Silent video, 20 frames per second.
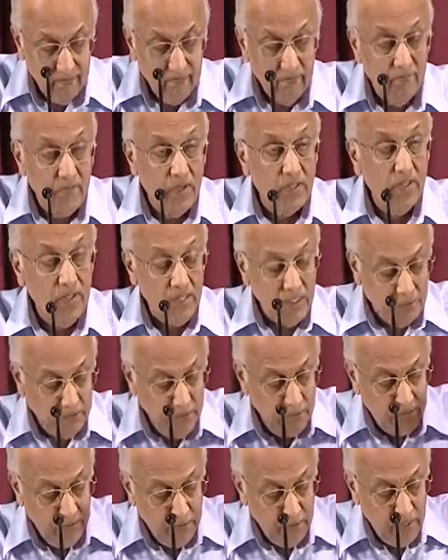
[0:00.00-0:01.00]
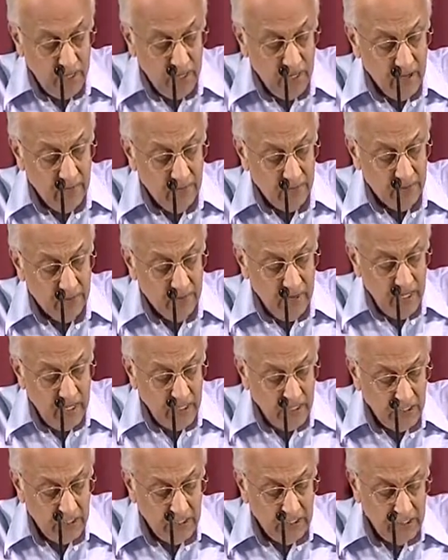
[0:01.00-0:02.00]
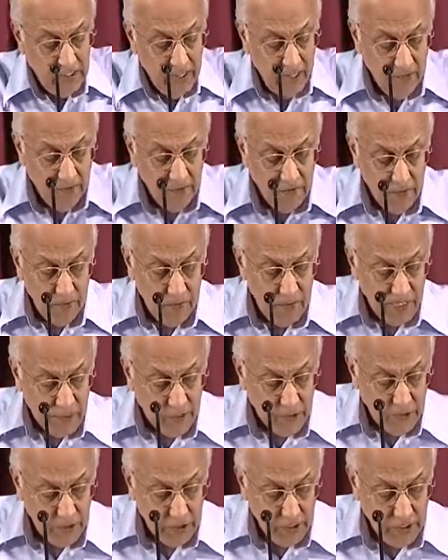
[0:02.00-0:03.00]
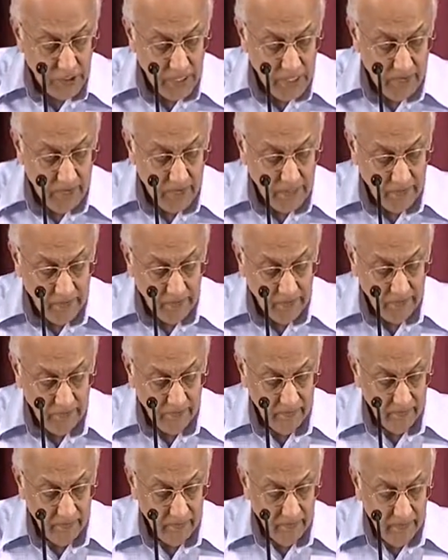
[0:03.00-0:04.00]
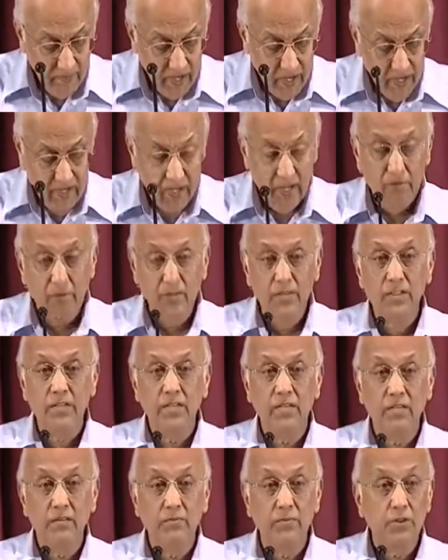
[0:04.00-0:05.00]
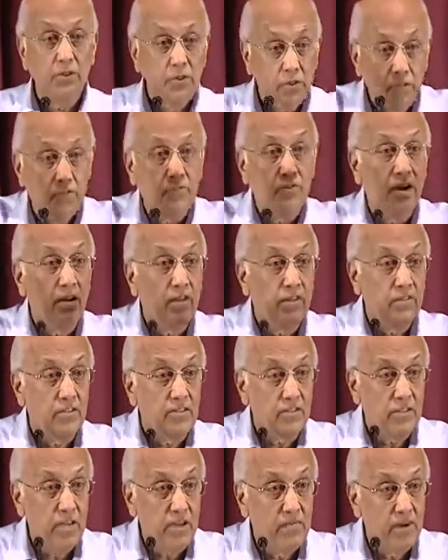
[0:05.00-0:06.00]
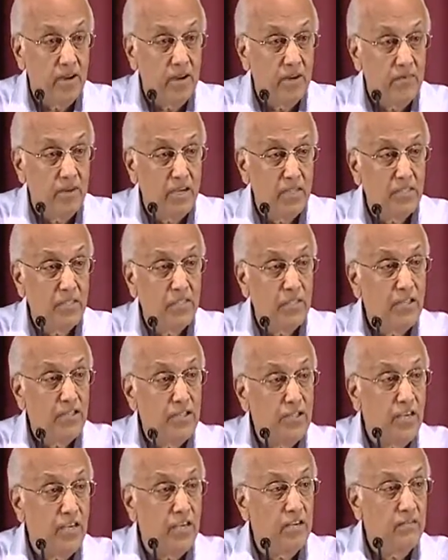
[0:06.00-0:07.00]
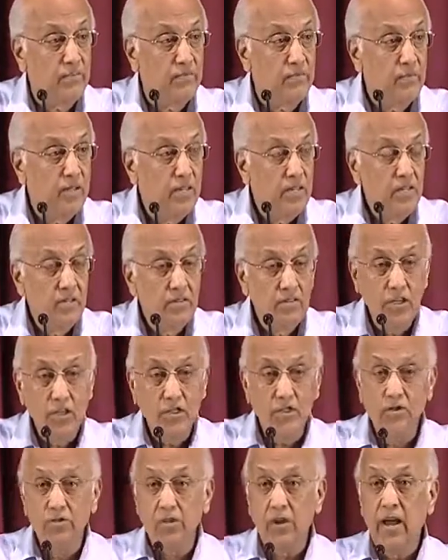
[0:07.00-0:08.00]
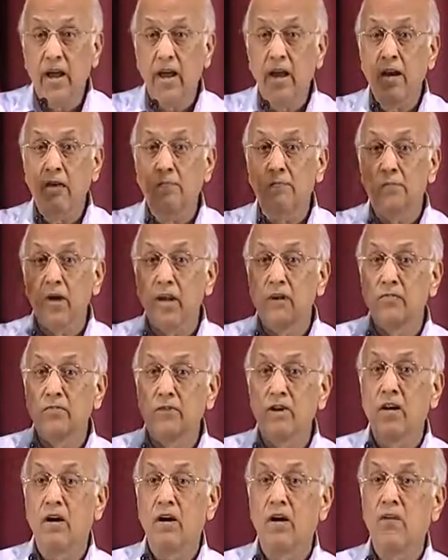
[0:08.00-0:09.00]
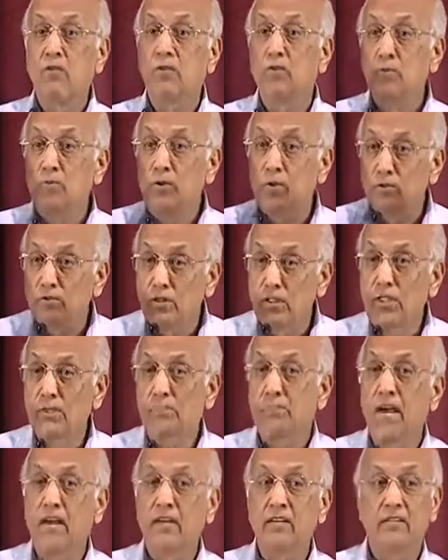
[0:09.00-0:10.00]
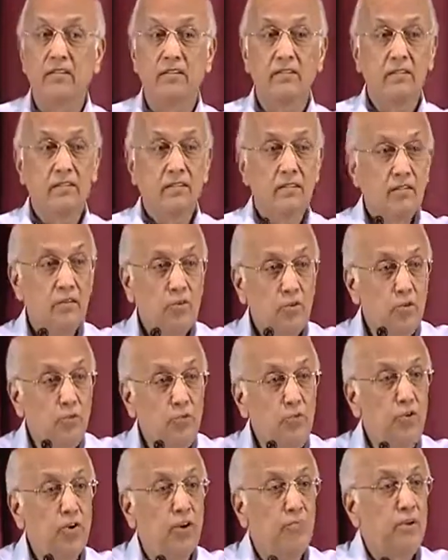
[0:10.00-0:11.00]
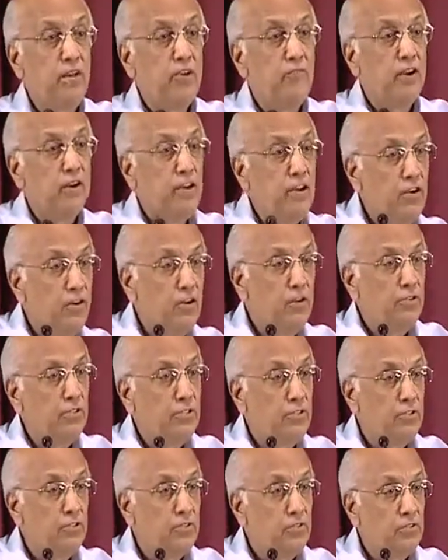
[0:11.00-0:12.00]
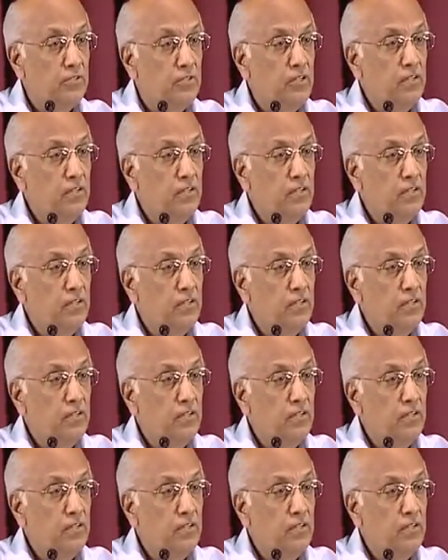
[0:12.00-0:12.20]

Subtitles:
But these people will come from east and from west, verse 11, and they will sit with your fathers, Abraham, Isaac, and Jacob, these great men of God whom you respect, whom you have been very close to.